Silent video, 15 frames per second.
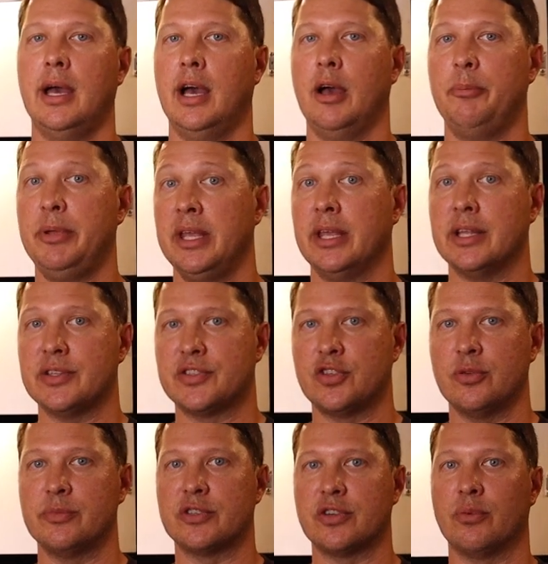uh, being
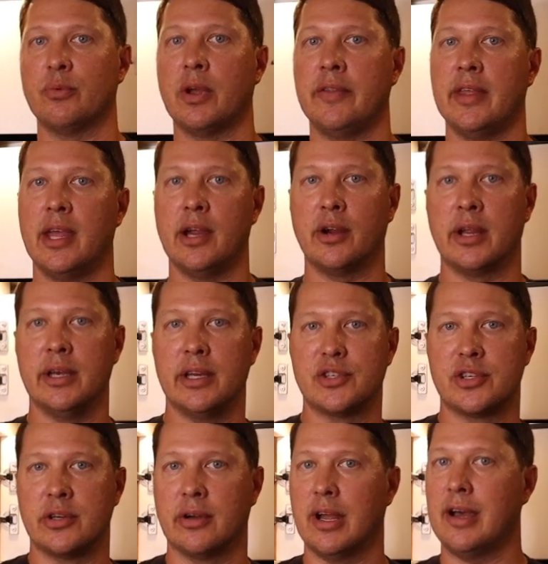consumed to run the air conditioner.